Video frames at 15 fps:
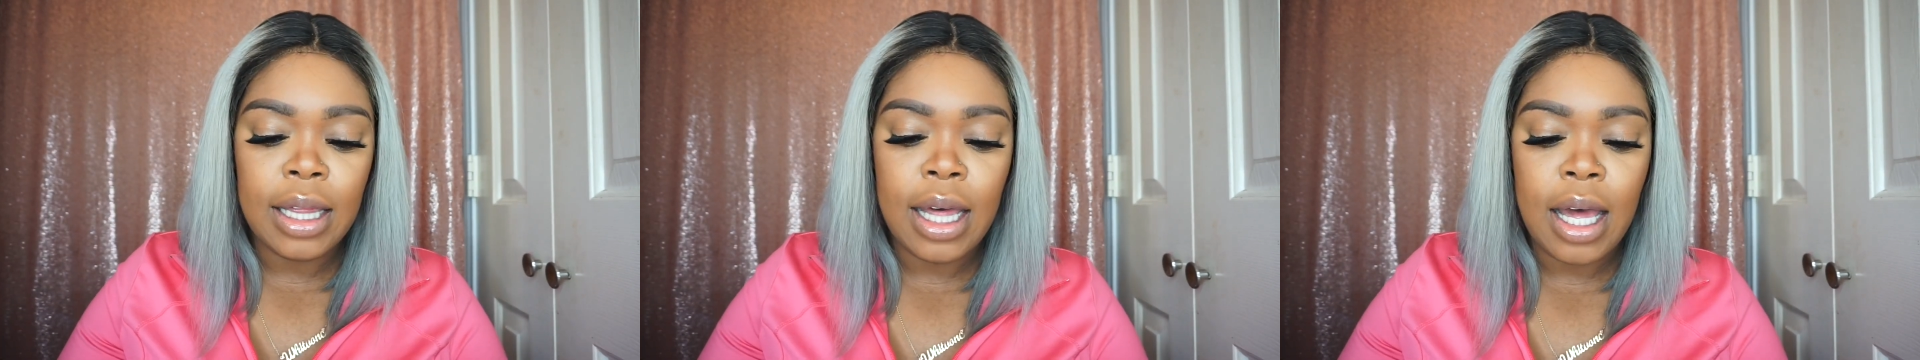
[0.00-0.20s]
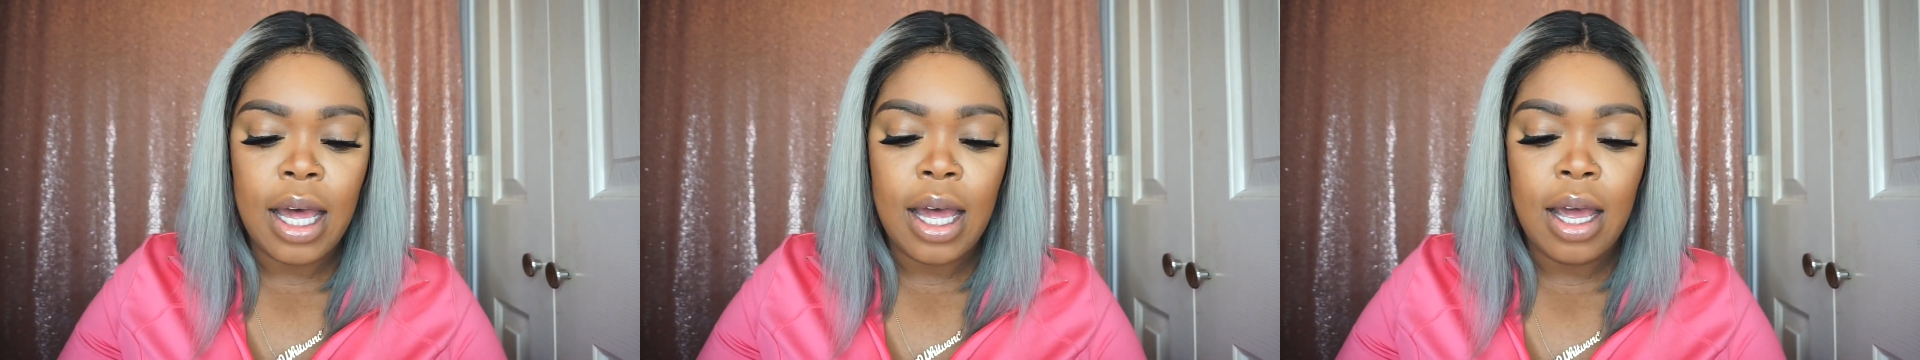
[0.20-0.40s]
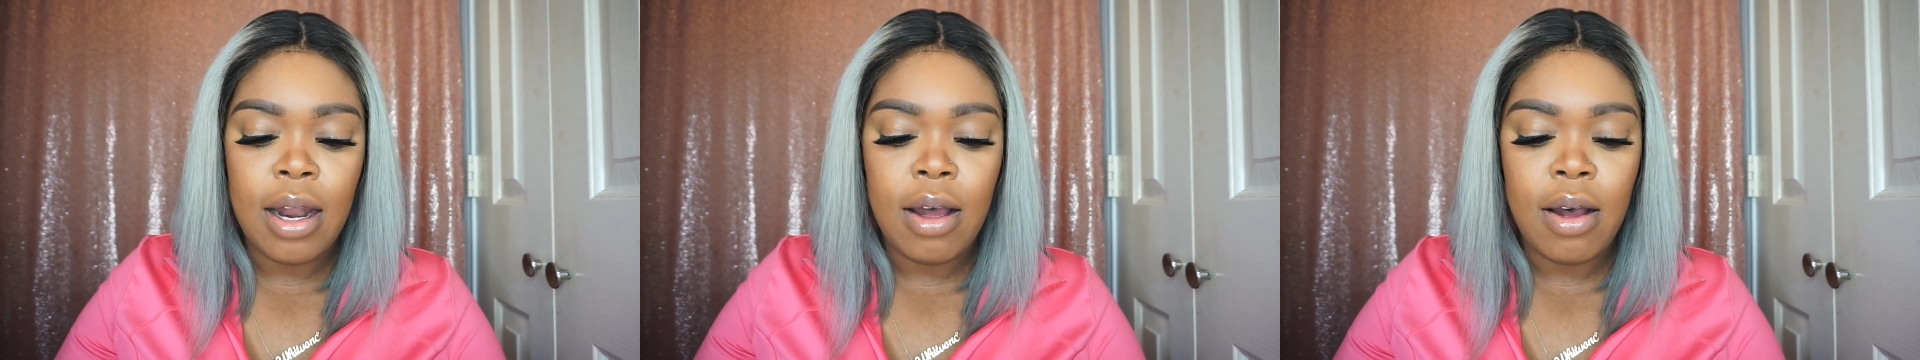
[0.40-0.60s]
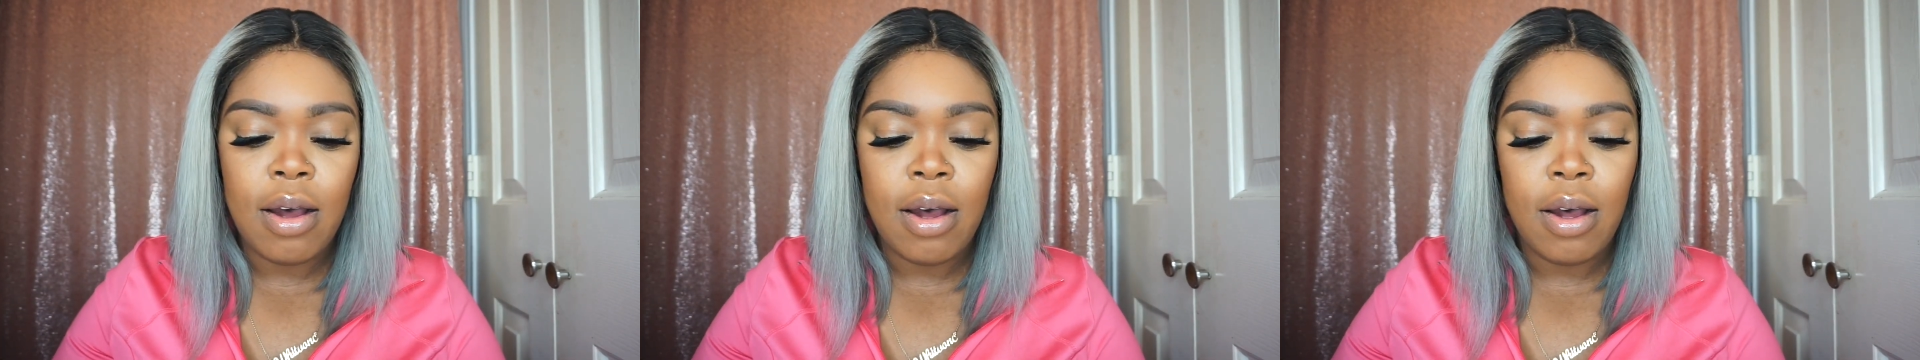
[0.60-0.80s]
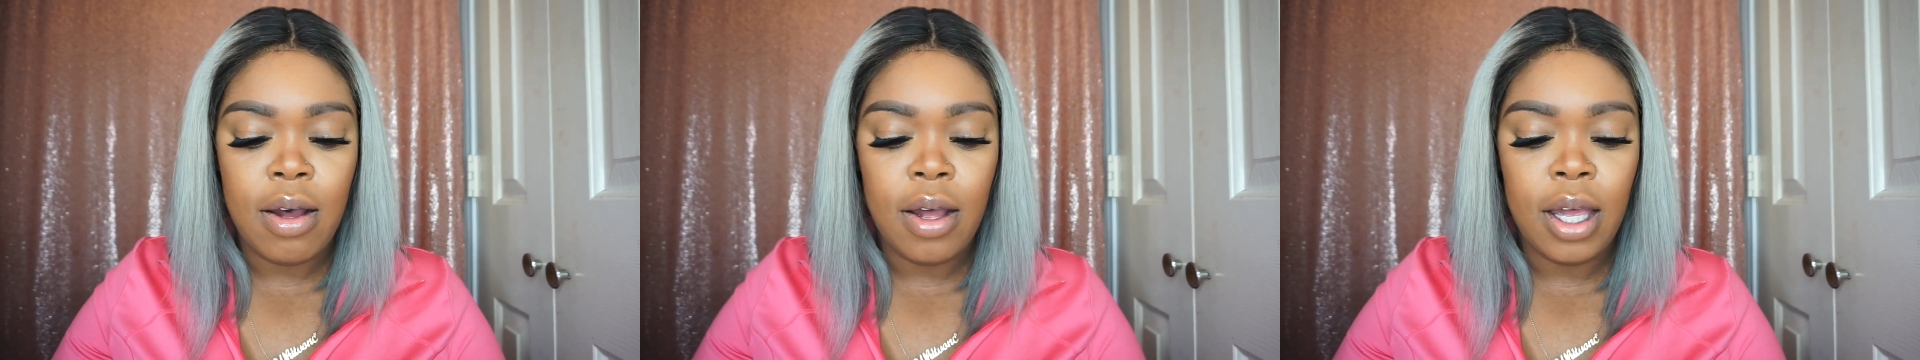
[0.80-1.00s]

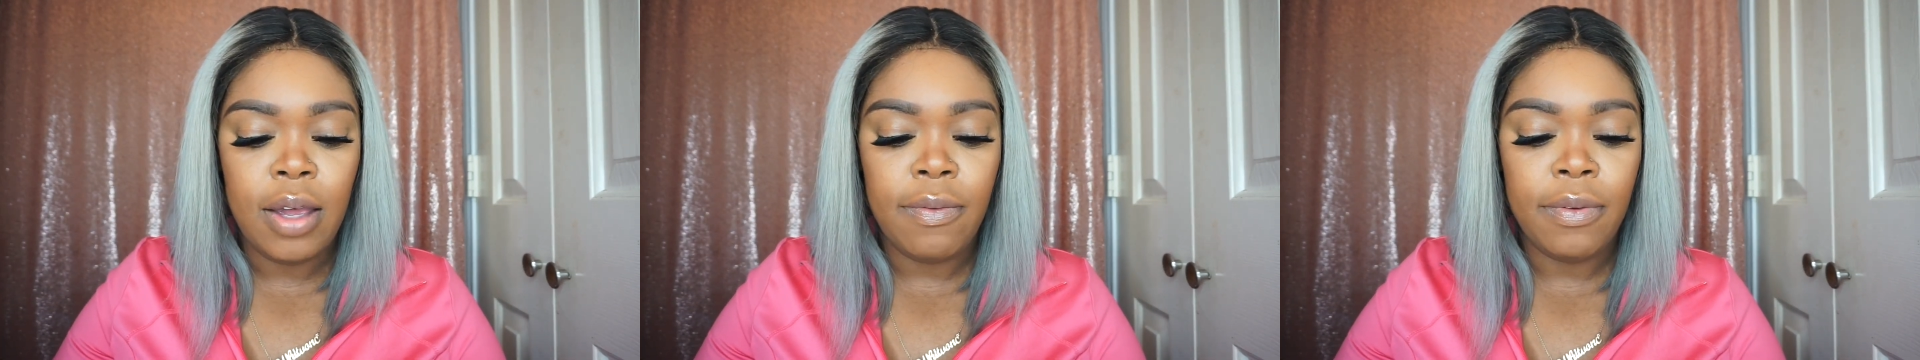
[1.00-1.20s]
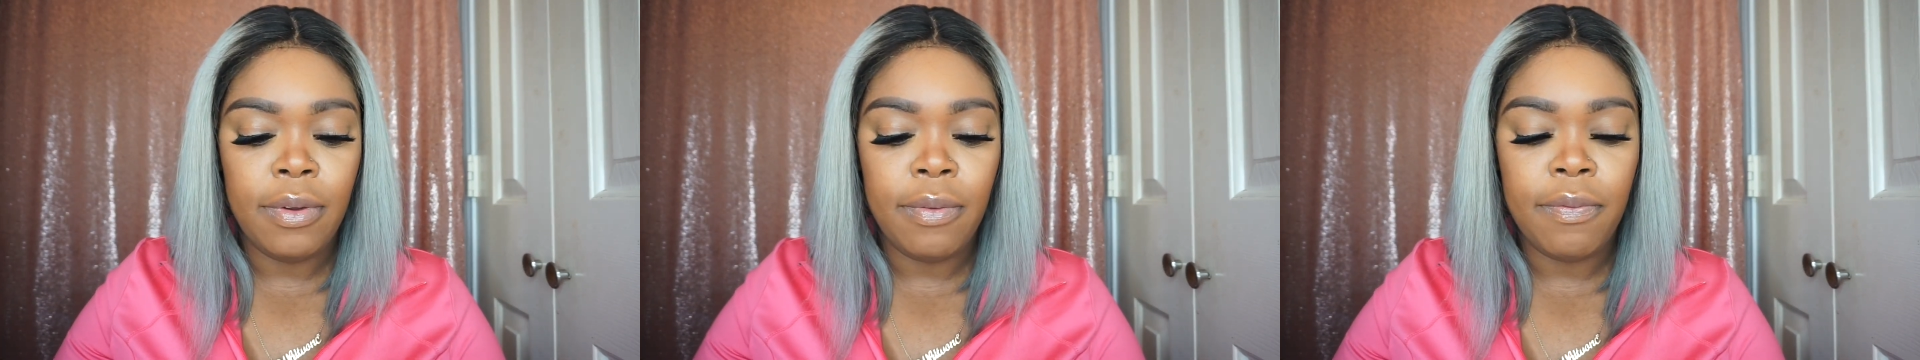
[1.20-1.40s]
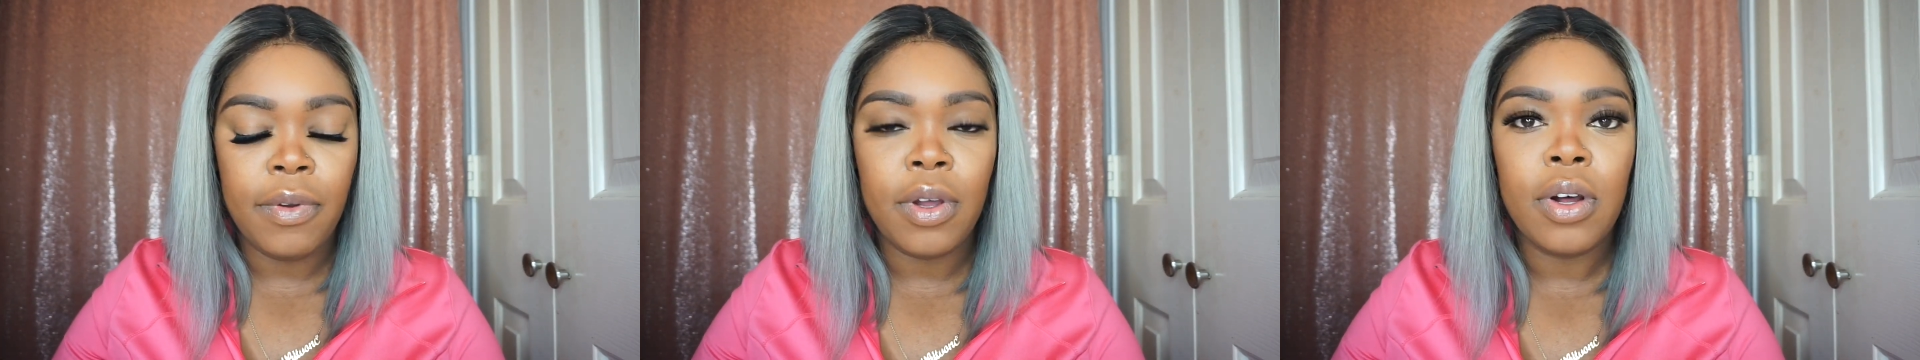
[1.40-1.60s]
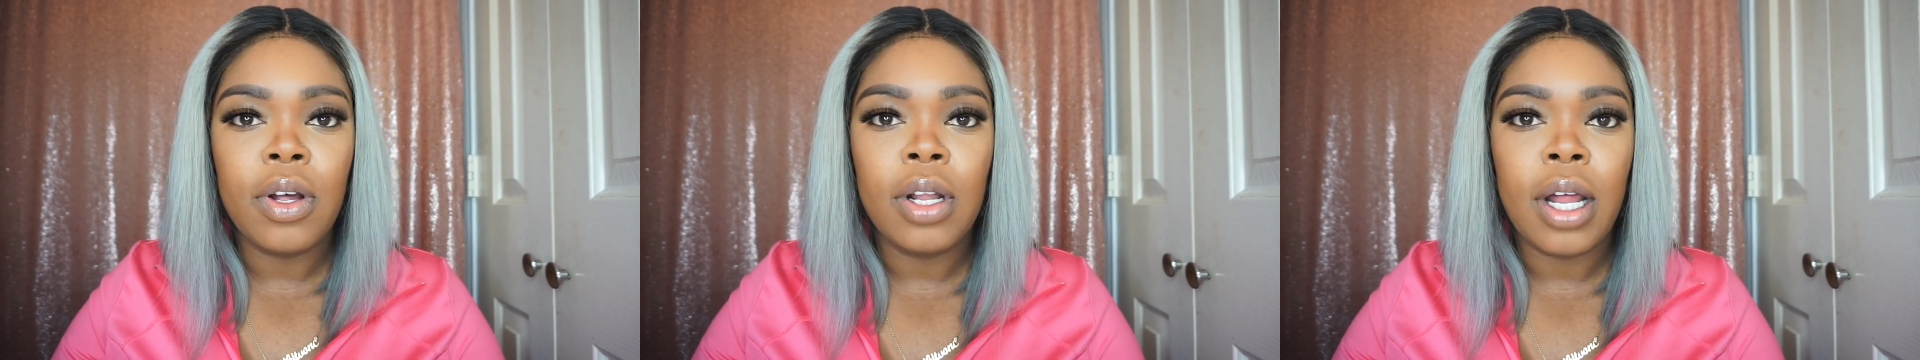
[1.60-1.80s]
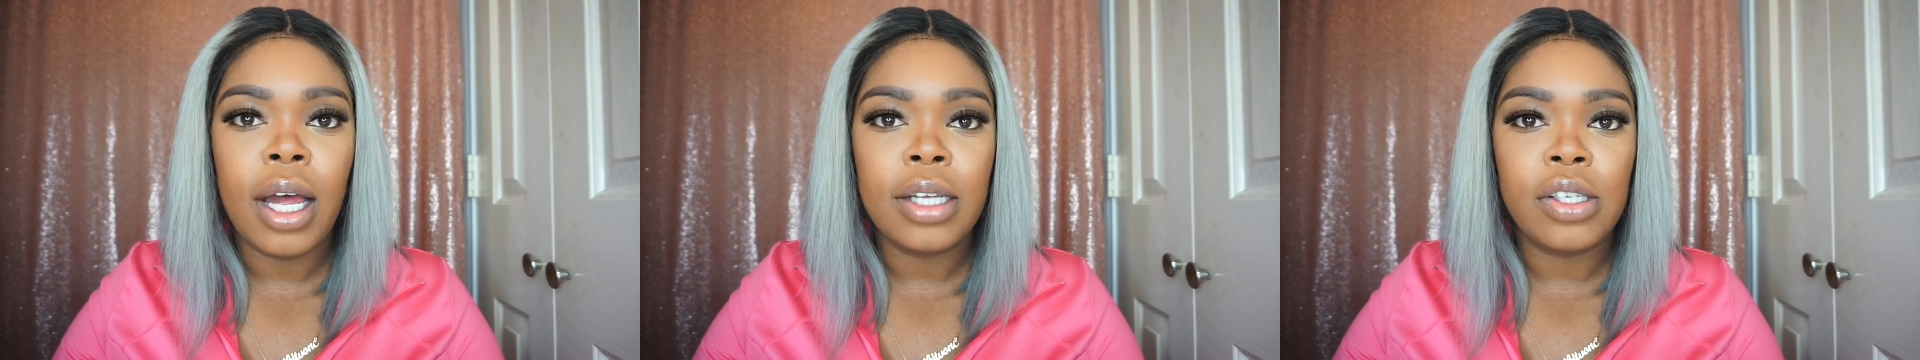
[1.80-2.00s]
that if you feel like,